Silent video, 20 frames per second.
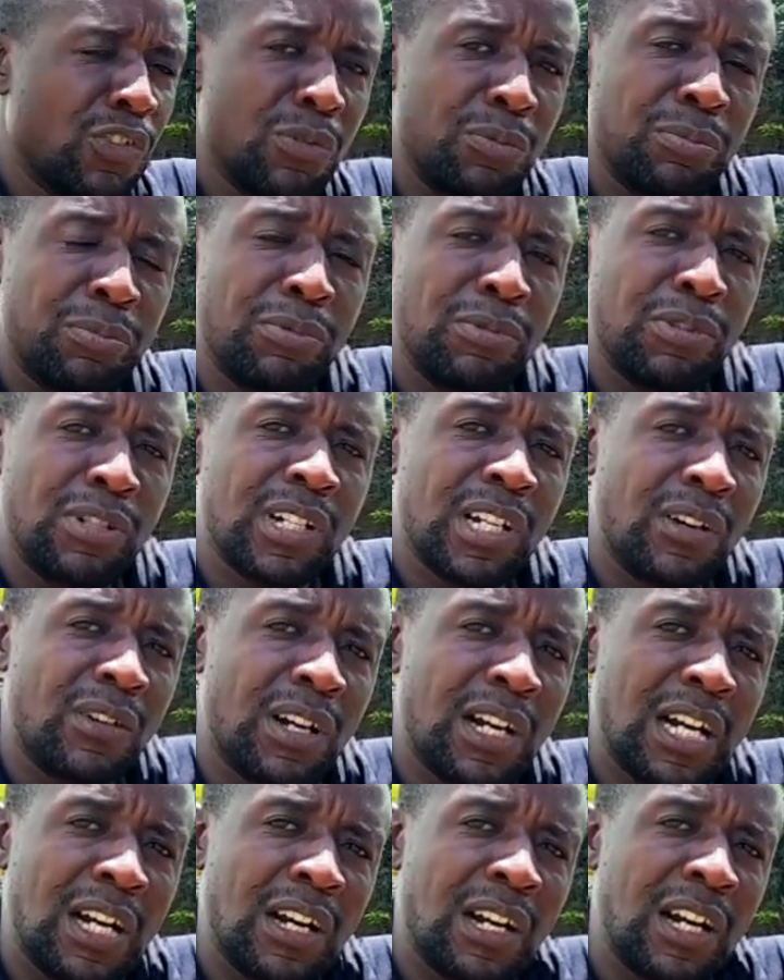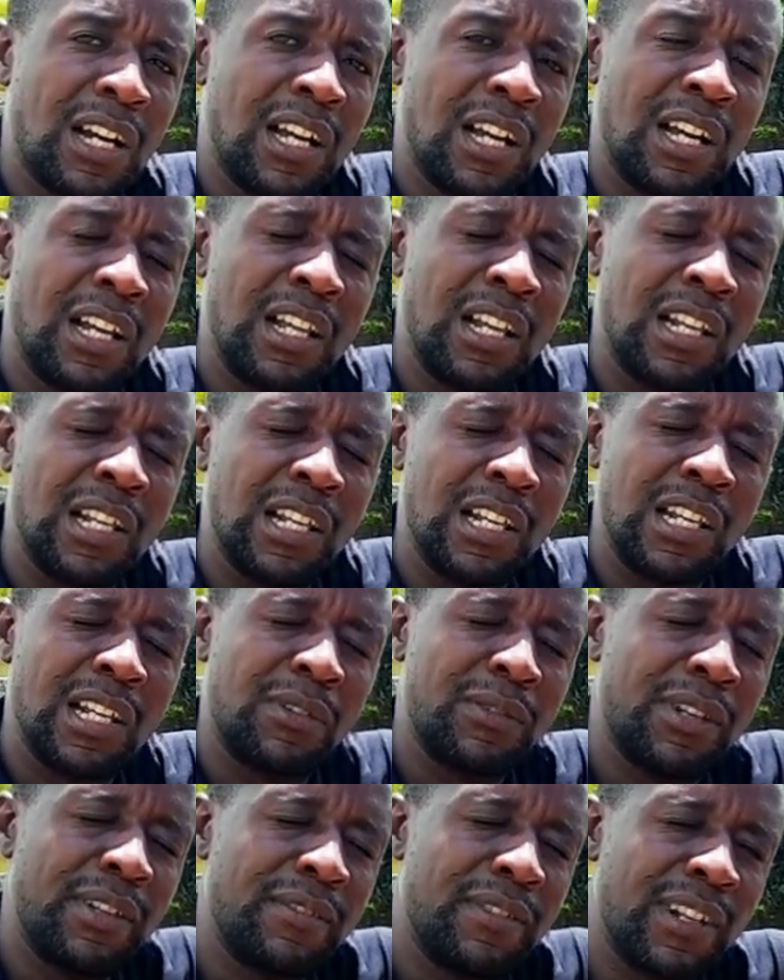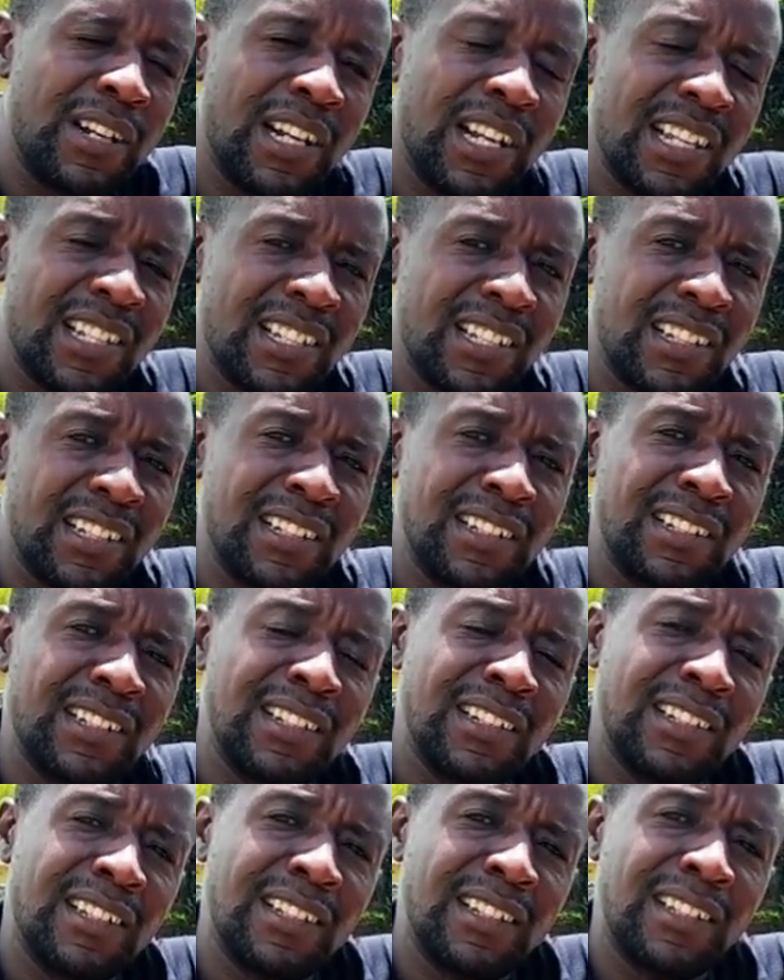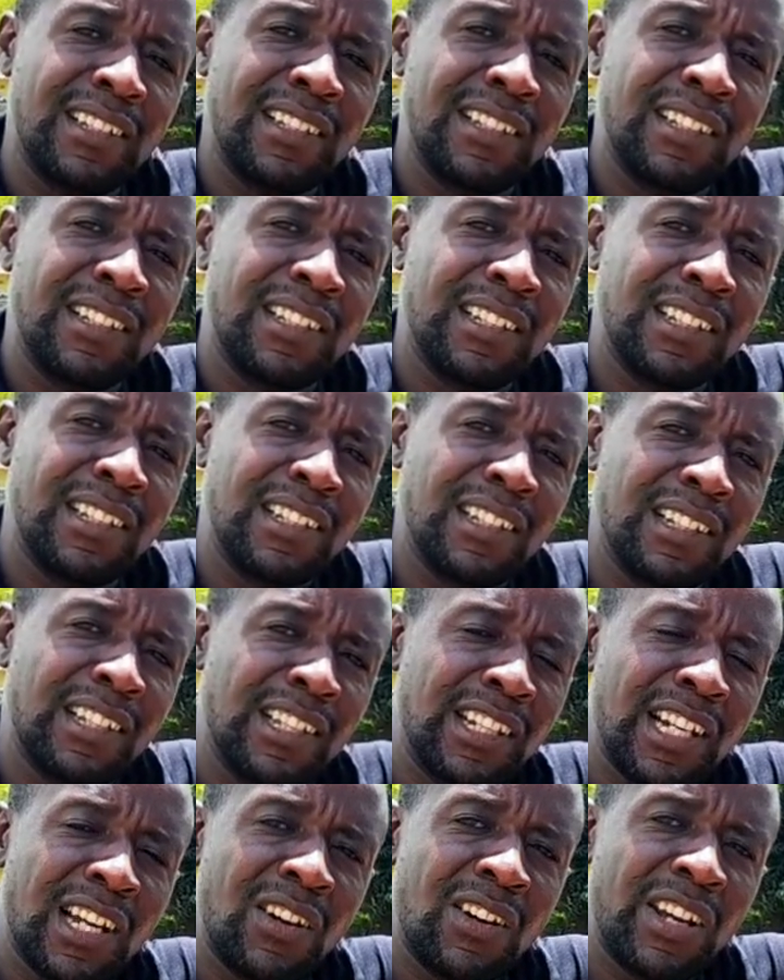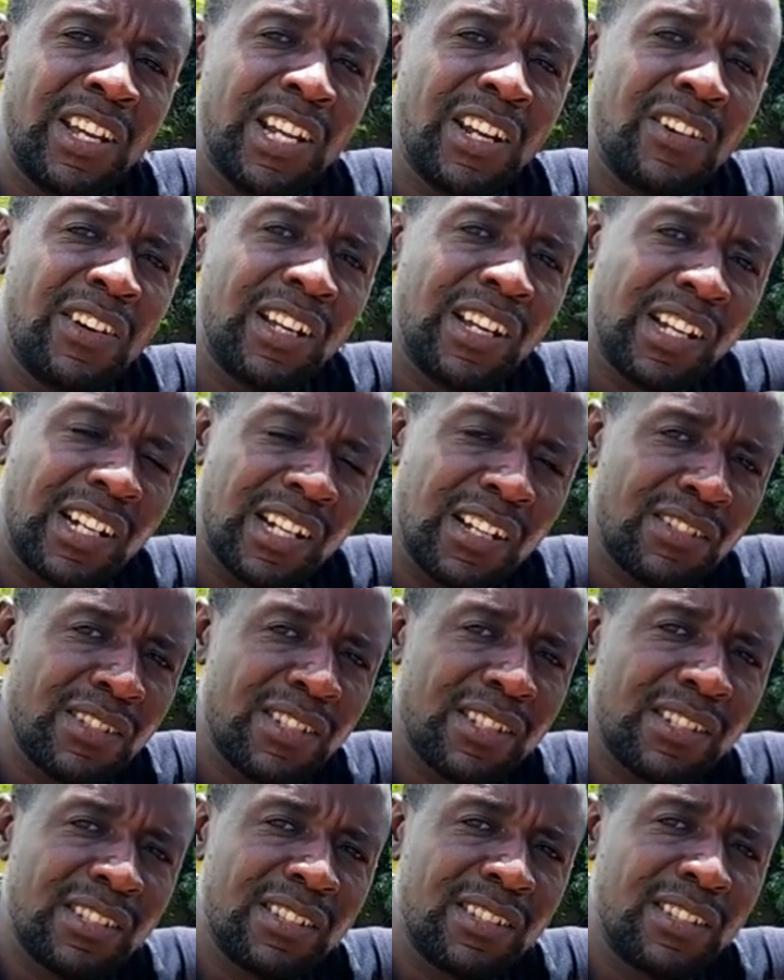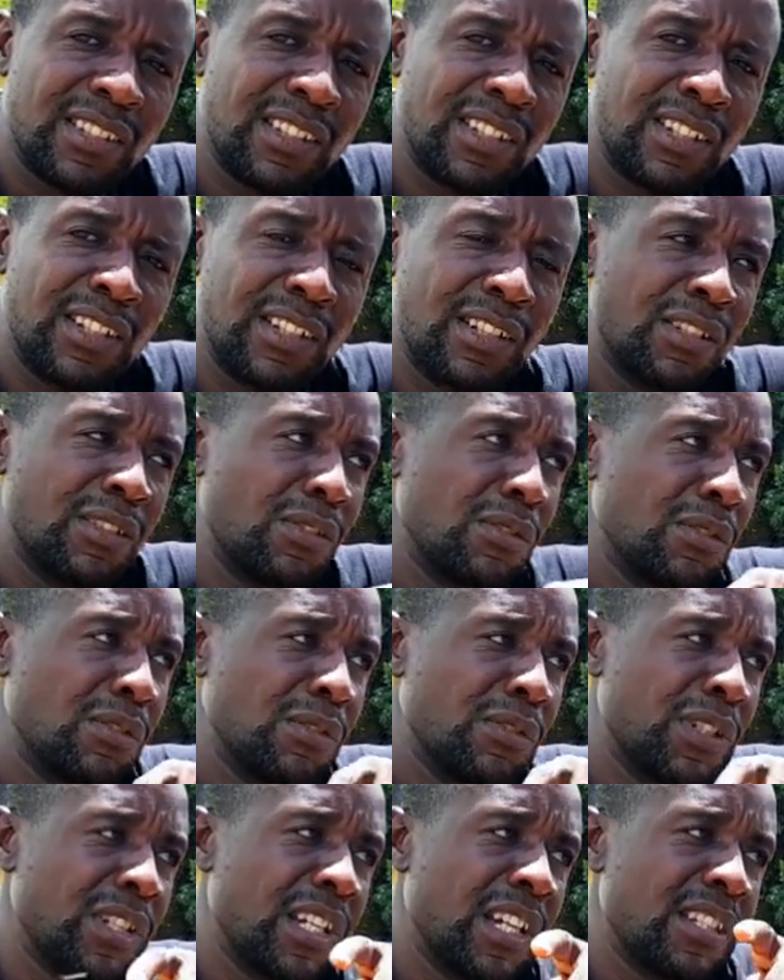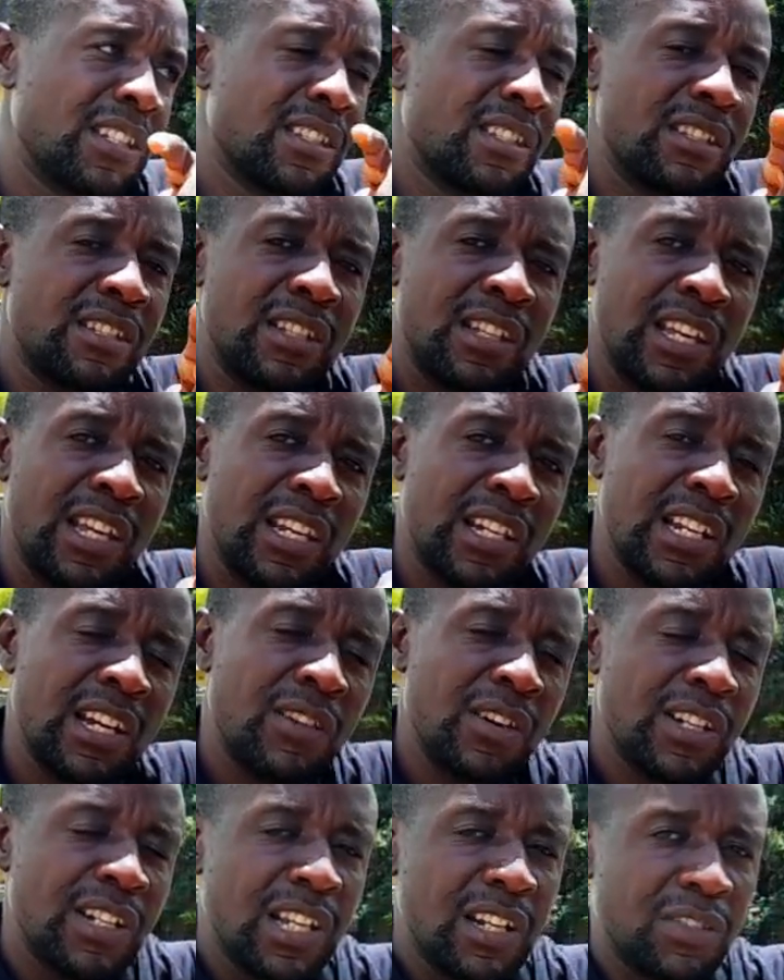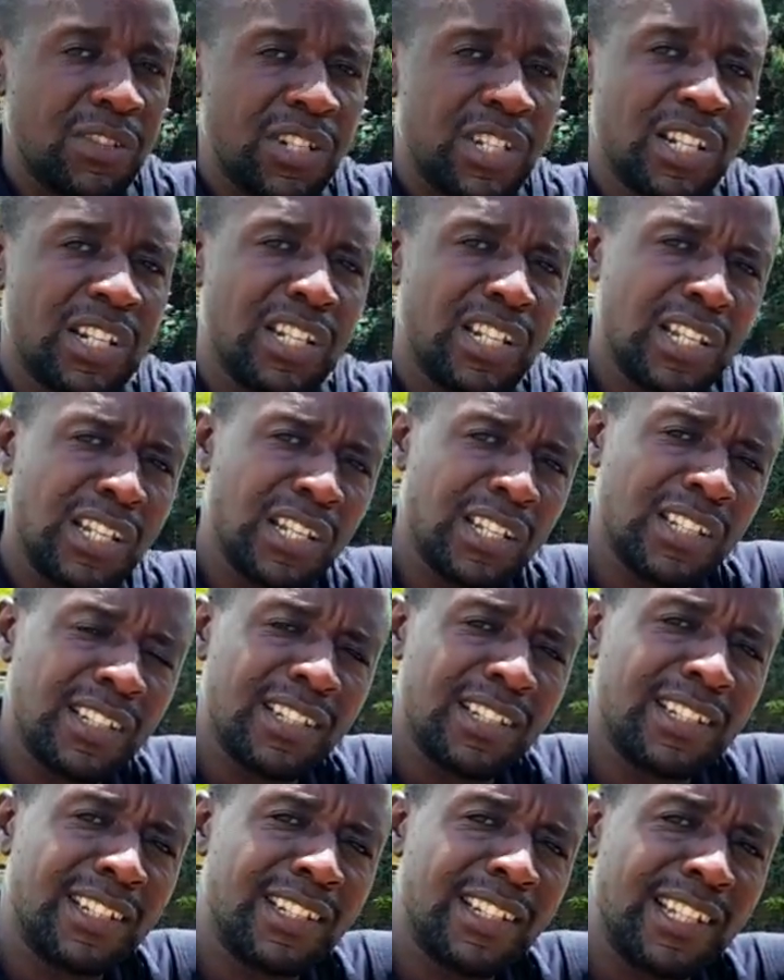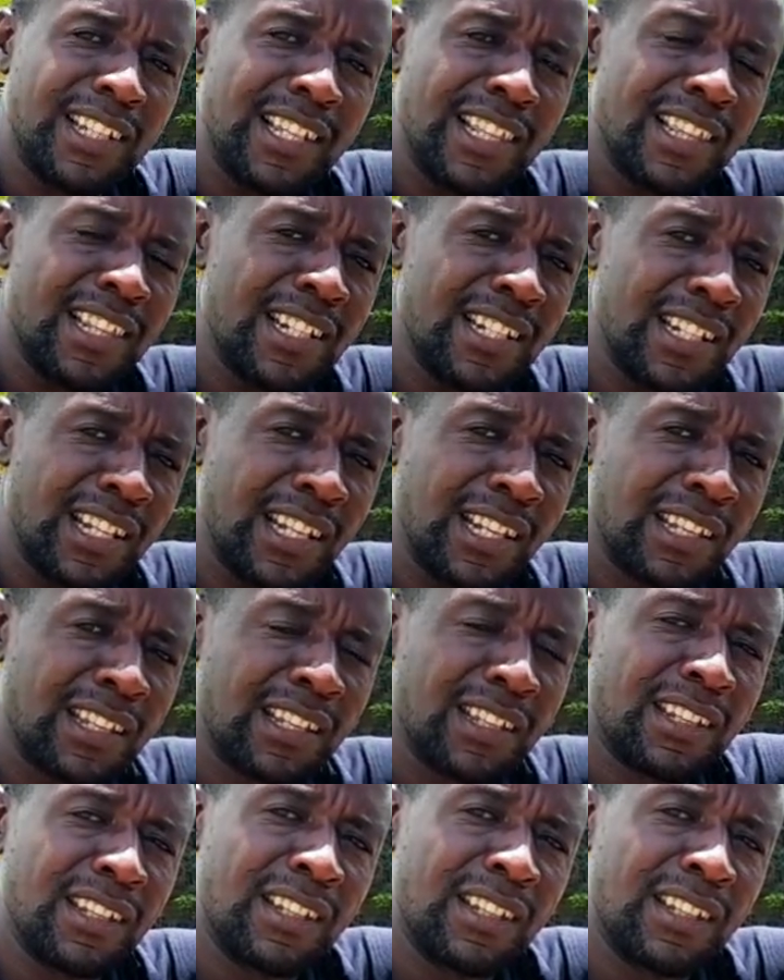to put our liquid fertilizer uh, in our in our greenhouse. We just add our dilution here in the tank.